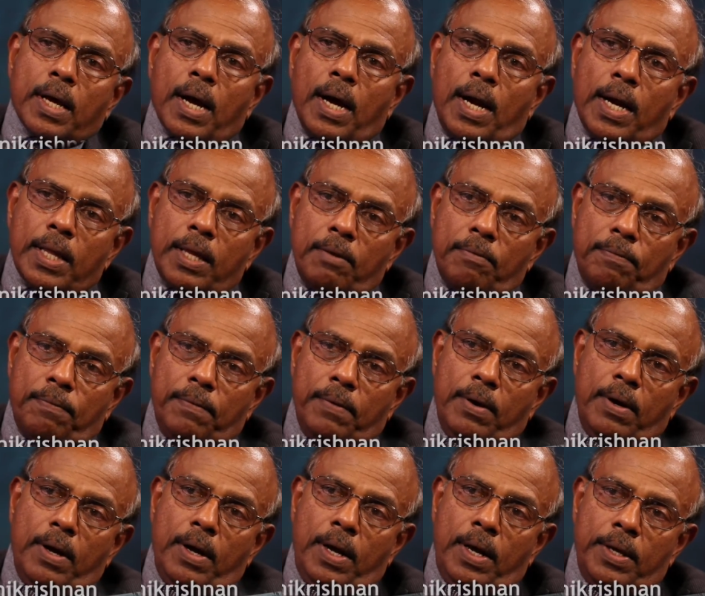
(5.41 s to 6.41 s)
College of
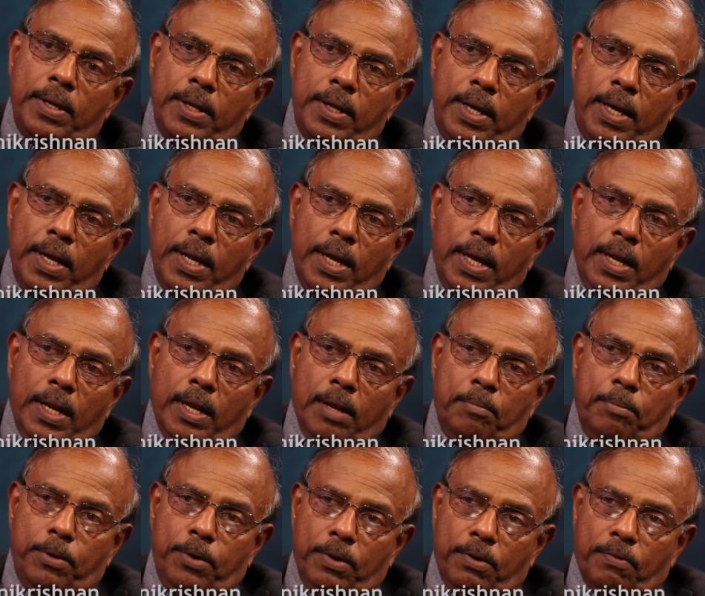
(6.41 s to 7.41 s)
Engineering and
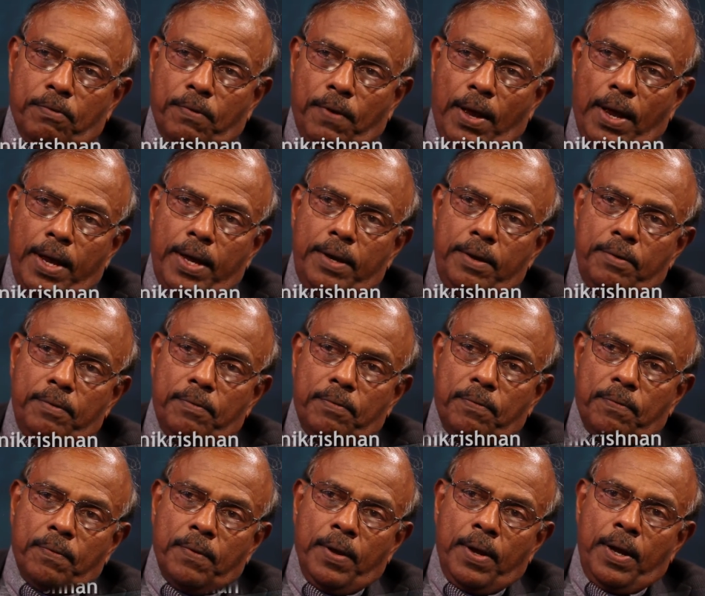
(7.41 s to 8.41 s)
Computer Science.
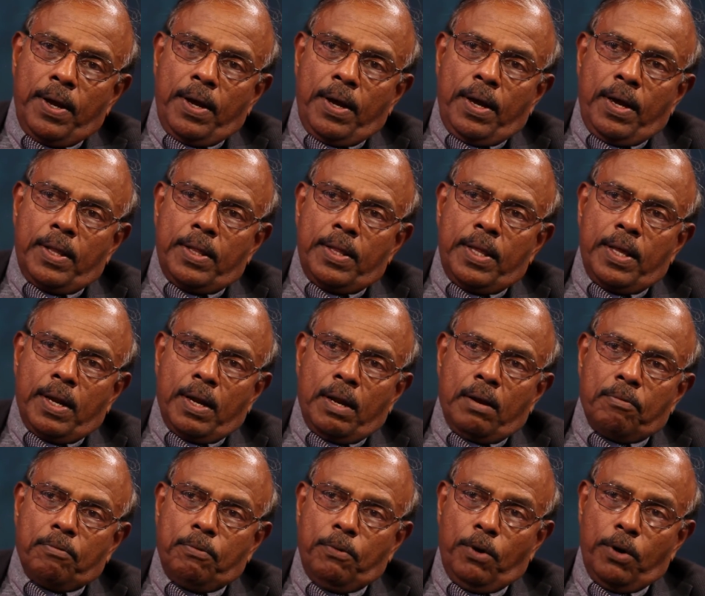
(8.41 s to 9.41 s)
There are
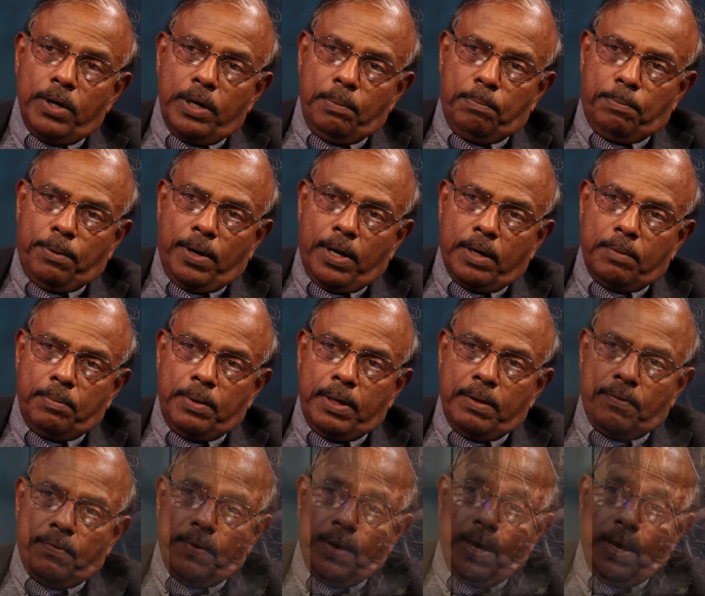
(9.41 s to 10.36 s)
four departments